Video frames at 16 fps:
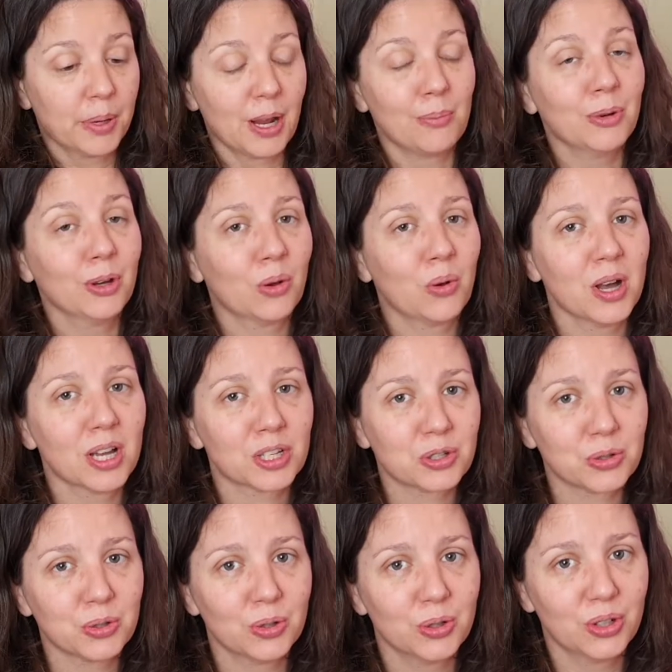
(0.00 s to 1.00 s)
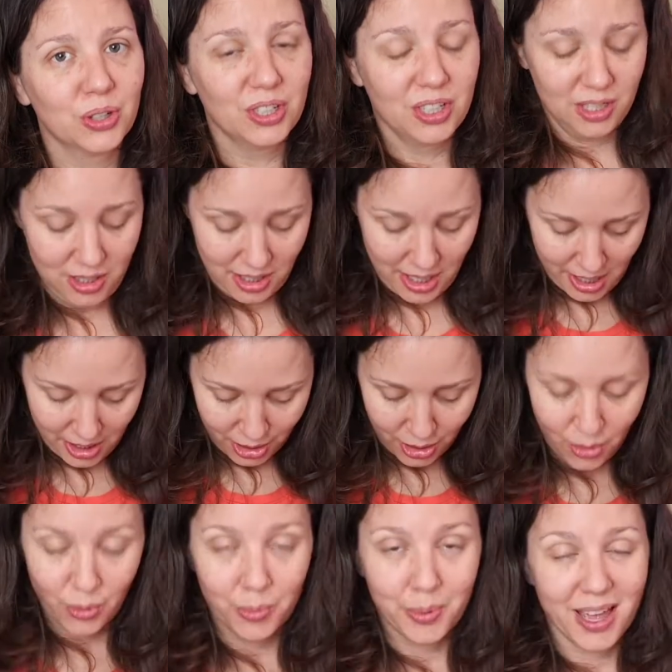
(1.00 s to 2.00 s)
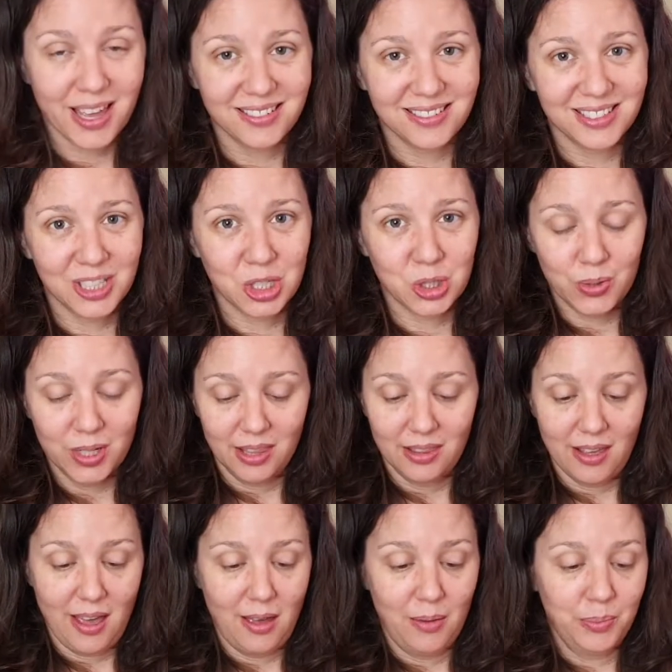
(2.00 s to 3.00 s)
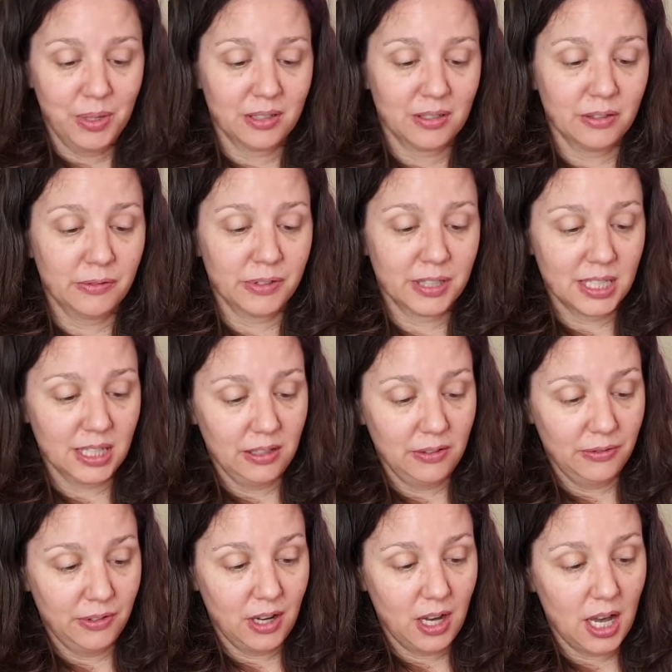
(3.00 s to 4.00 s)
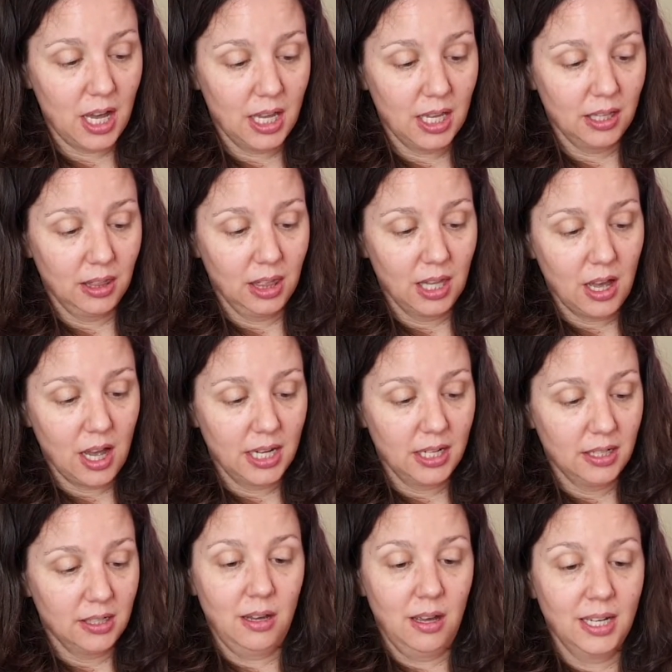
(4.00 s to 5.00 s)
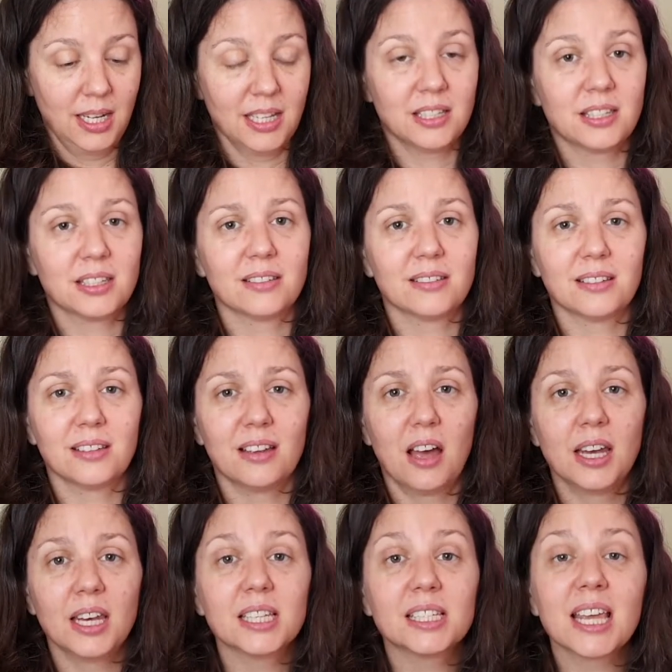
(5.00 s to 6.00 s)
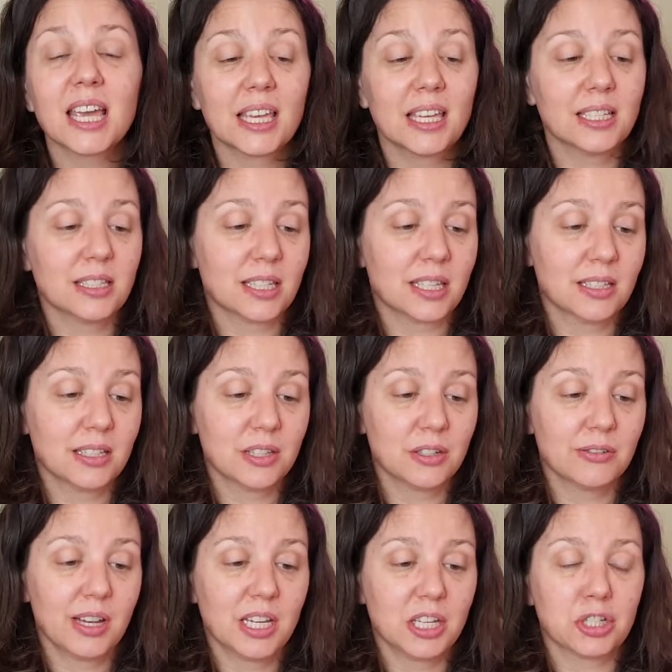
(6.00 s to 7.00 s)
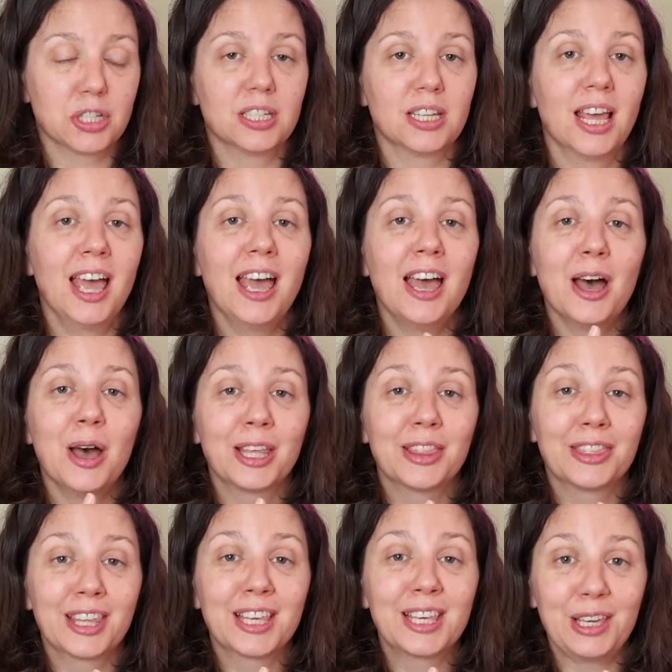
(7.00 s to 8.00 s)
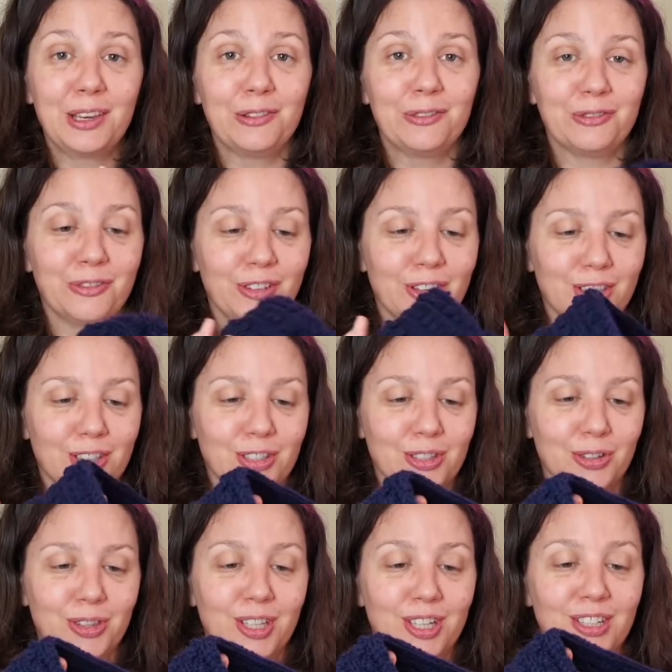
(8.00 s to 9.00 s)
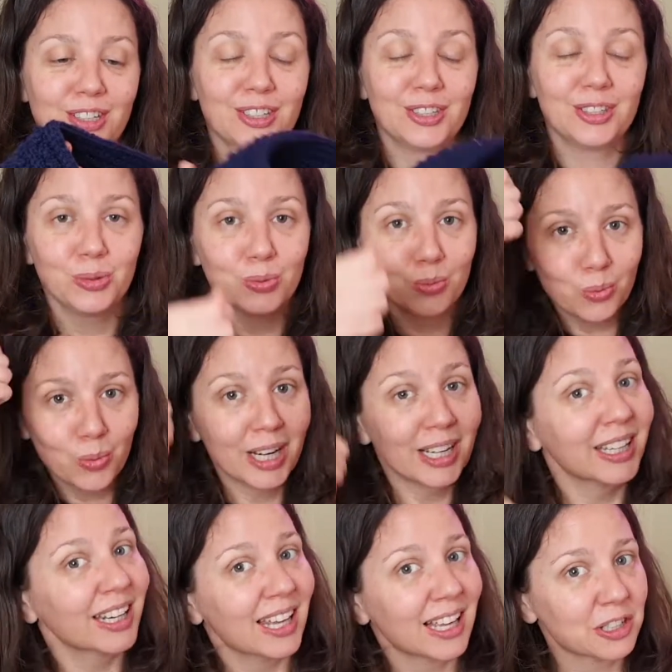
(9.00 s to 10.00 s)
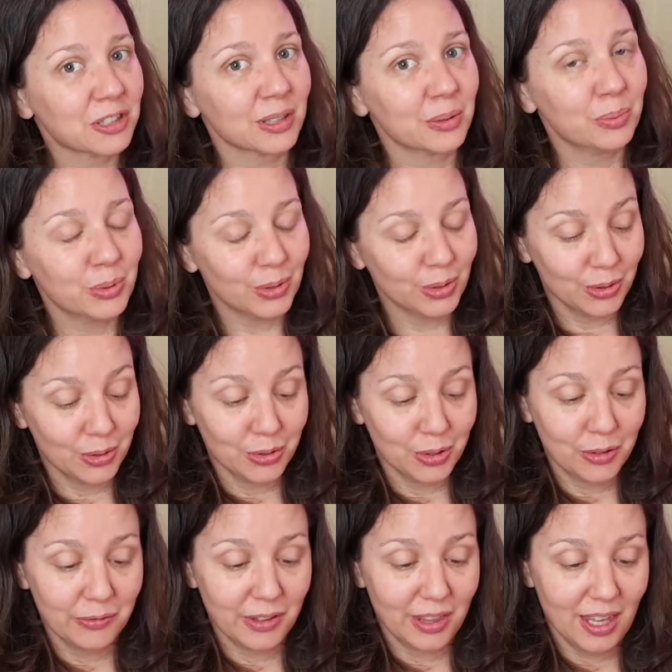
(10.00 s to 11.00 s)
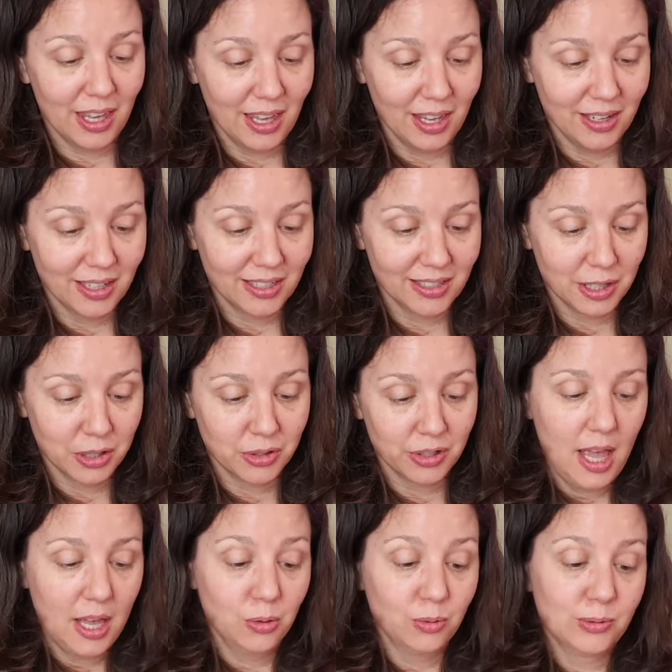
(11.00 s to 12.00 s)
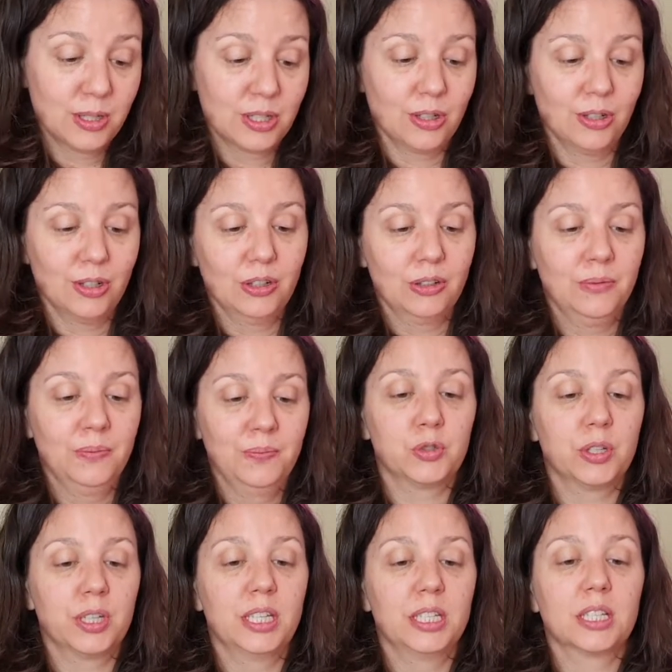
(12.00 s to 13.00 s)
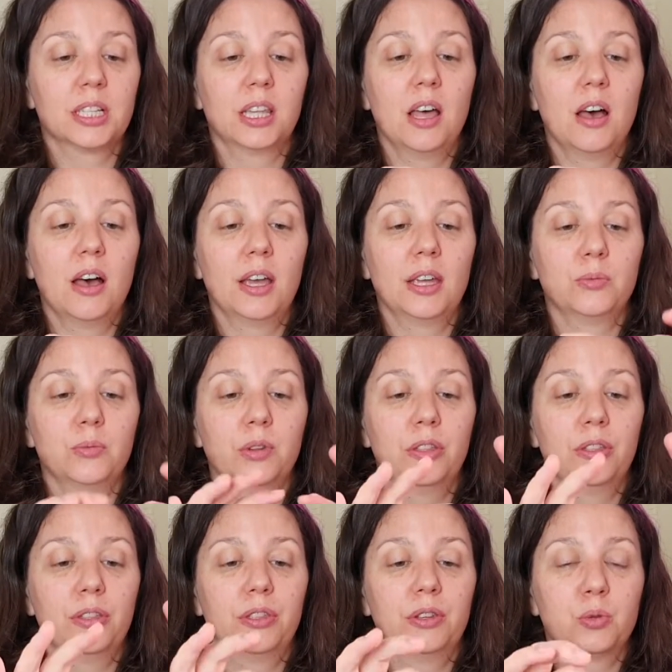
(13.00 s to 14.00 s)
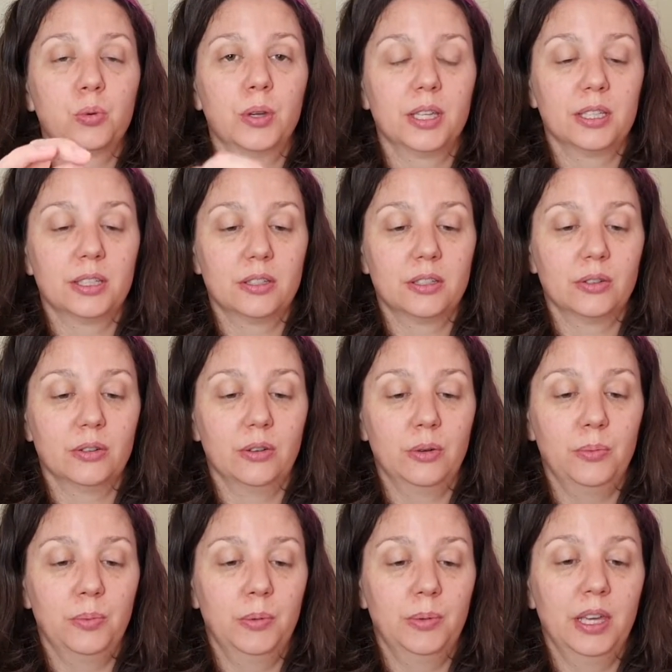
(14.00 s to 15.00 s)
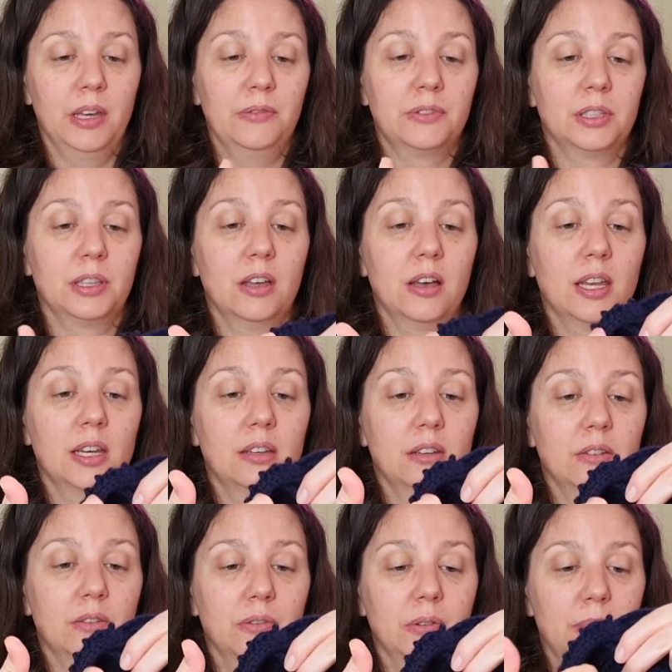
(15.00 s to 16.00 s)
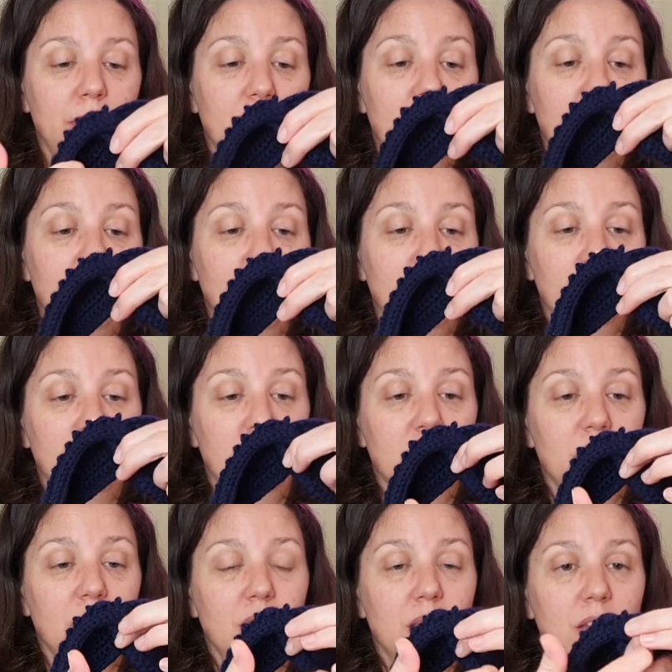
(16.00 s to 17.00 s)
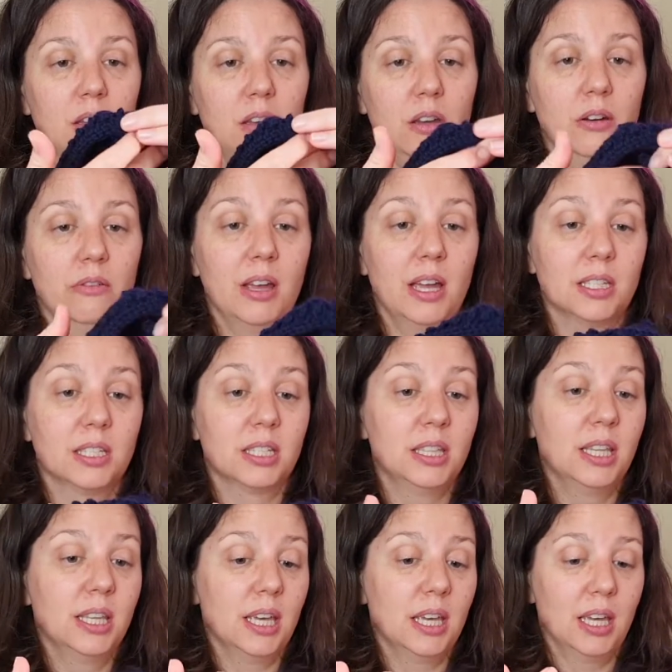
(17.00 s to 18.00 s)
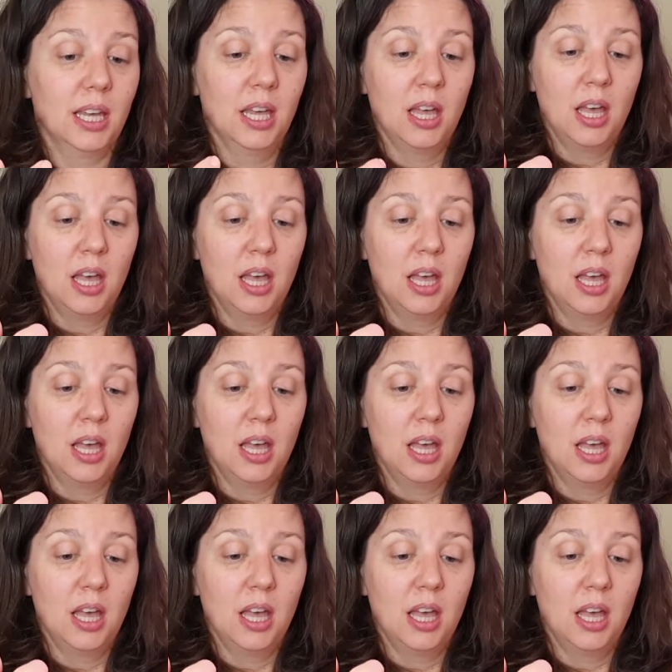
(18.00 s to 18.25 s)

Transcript: I'm not quite sure how to go about doing that because obviously if I line it, I need to I need to take into consideration the give so that one can actually put it on over their head, etc. And also tricky to line with the twist, so I'd probably have to line it from there around to there.